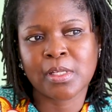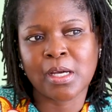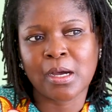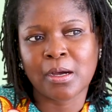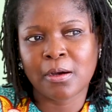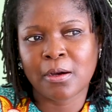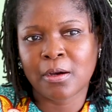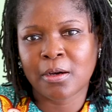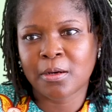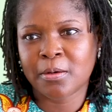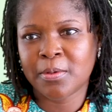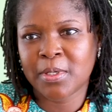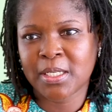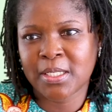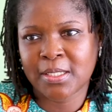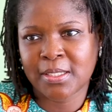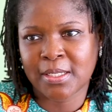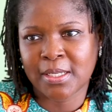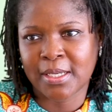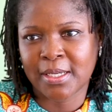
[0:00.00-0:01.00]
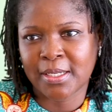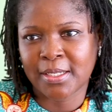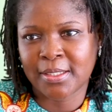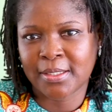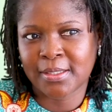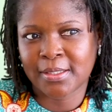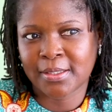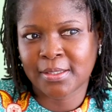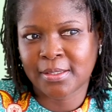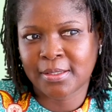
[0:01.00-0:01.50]
I always say,
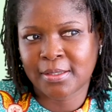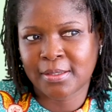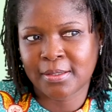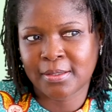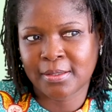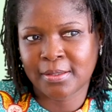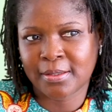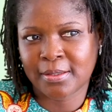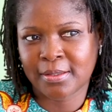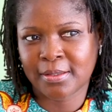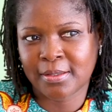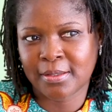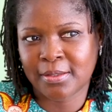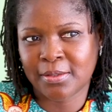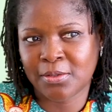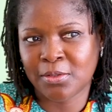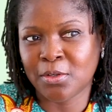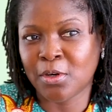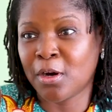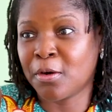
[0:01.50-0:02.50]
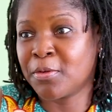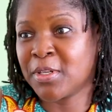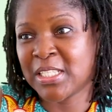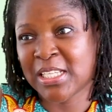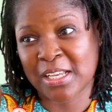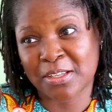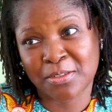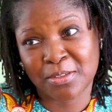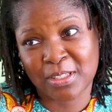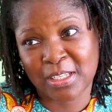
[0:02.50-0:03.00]
you
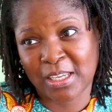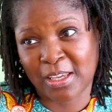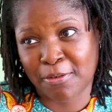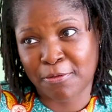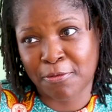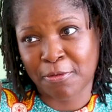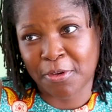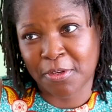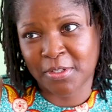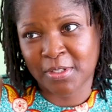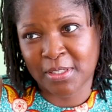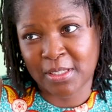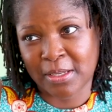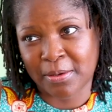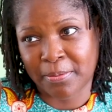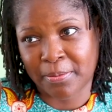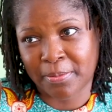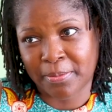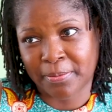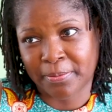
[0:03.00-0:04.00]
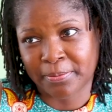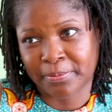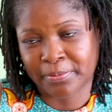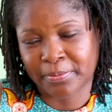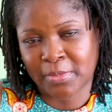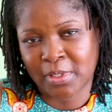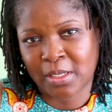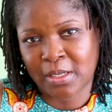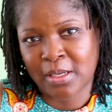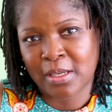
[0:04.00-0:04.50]
always have to take a first step.
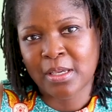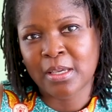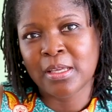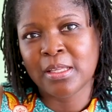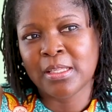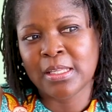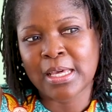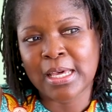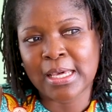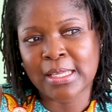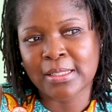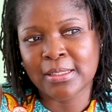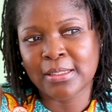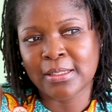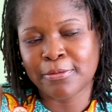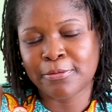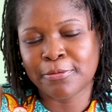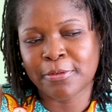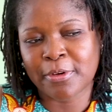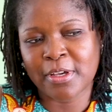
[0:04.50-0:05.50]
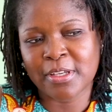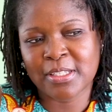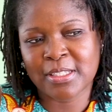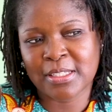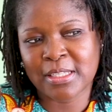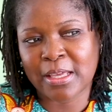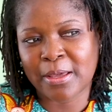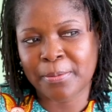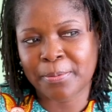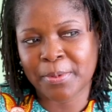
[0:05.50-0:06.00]
And the
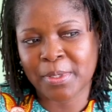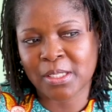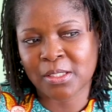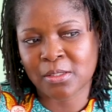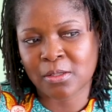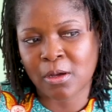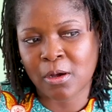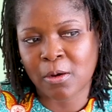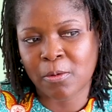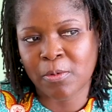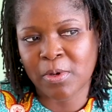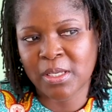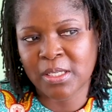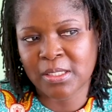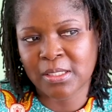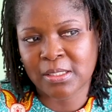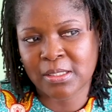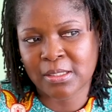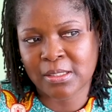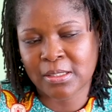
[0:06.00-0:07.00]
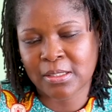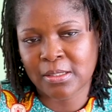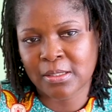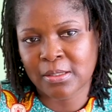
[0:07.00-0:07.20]
first step is always